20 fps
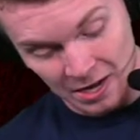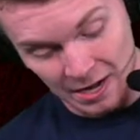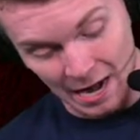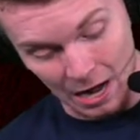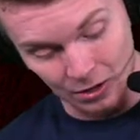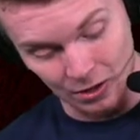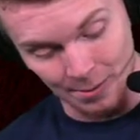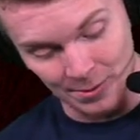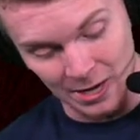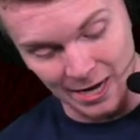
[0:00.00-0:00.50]

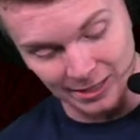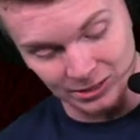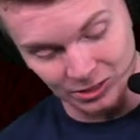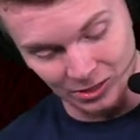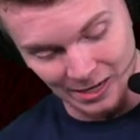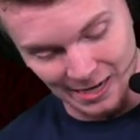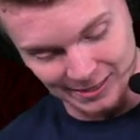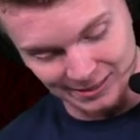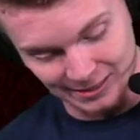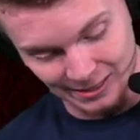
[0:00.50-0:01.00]
Now let me ask
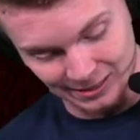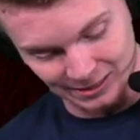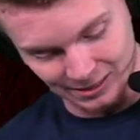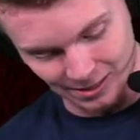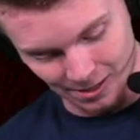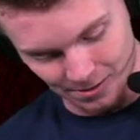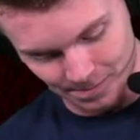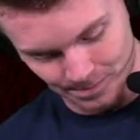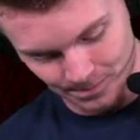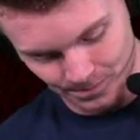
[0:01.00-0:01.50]
you guys this
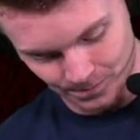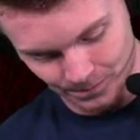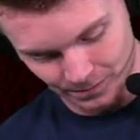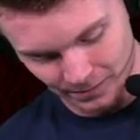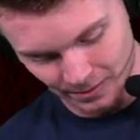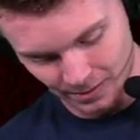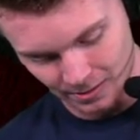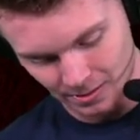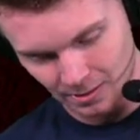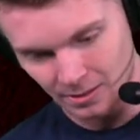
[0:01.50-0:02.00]
though.
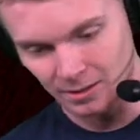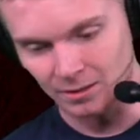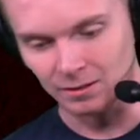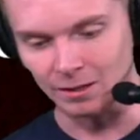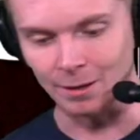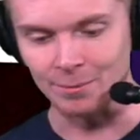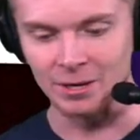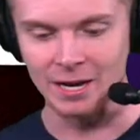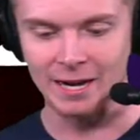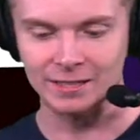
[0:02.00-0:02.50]

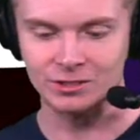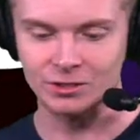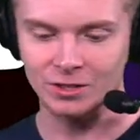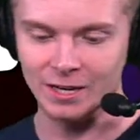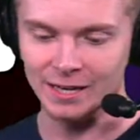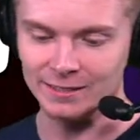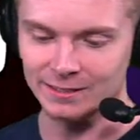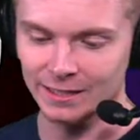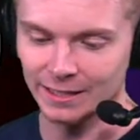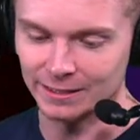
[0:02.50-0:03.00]
Let me ask you
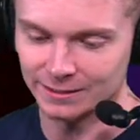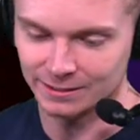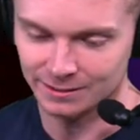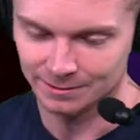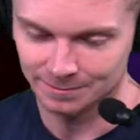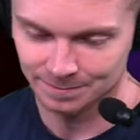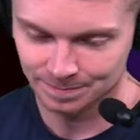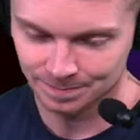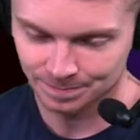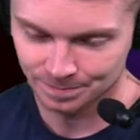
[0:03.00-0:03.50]
guys this.
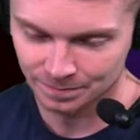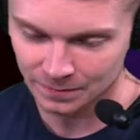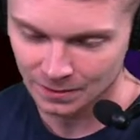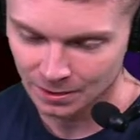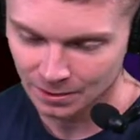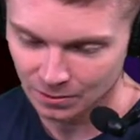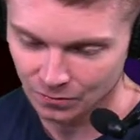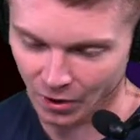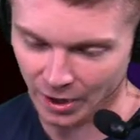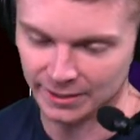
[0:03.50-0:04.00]

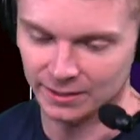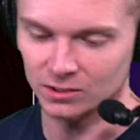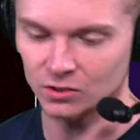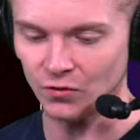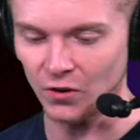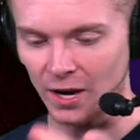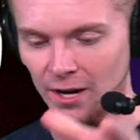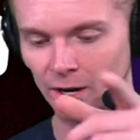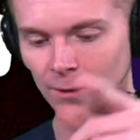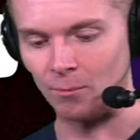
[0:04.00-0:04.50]
Vikings
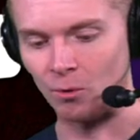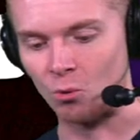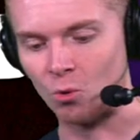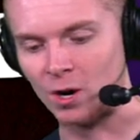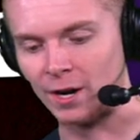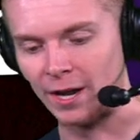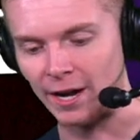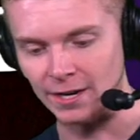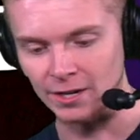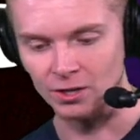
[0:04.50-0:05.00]
fan number
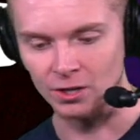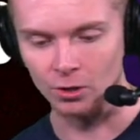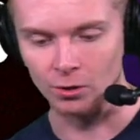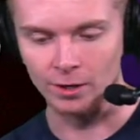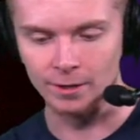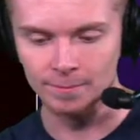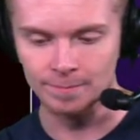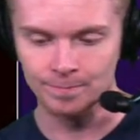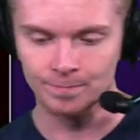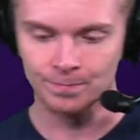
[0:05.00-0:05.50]
1, how you
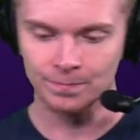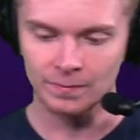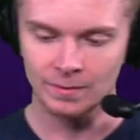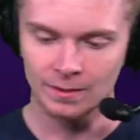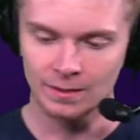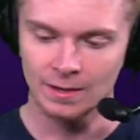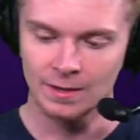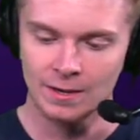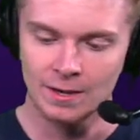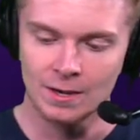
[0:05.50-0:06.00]
doing?
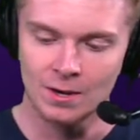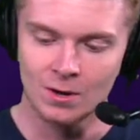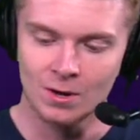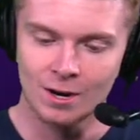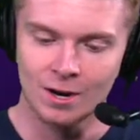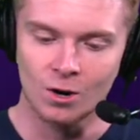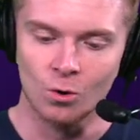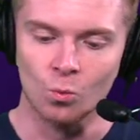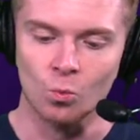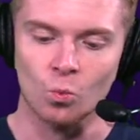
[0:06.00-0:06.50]

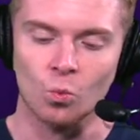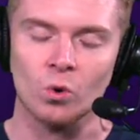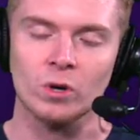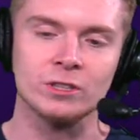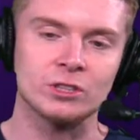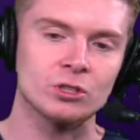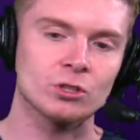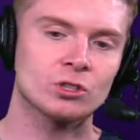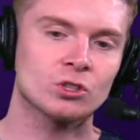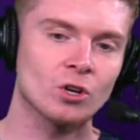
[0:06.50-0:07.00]

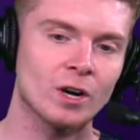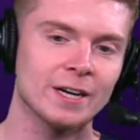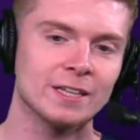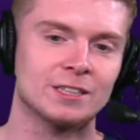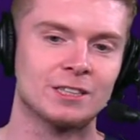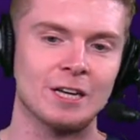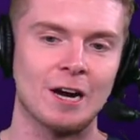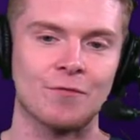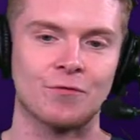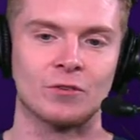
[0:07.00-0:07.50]
Would you trade
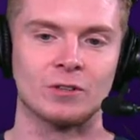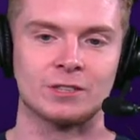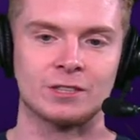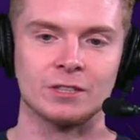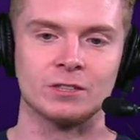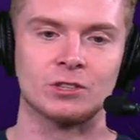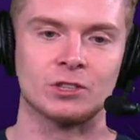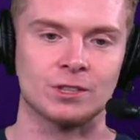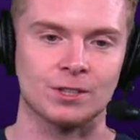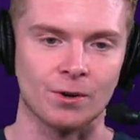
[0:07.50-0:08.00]

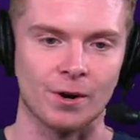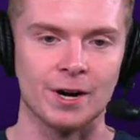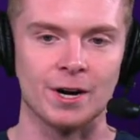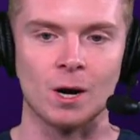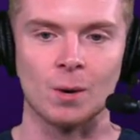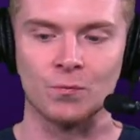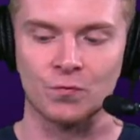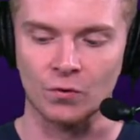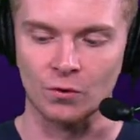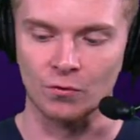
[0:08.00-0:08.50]
Jefferson straight
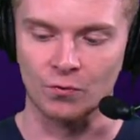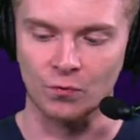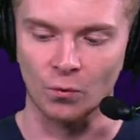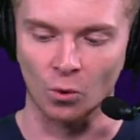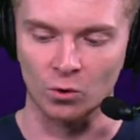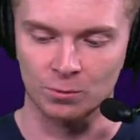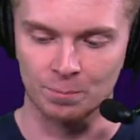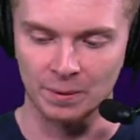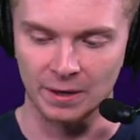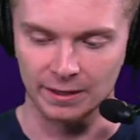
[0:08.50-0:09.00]
up for the
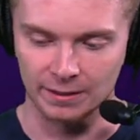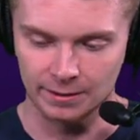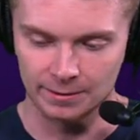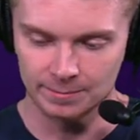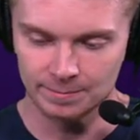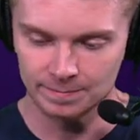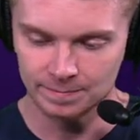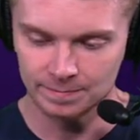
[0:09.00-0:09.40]
fourth pick?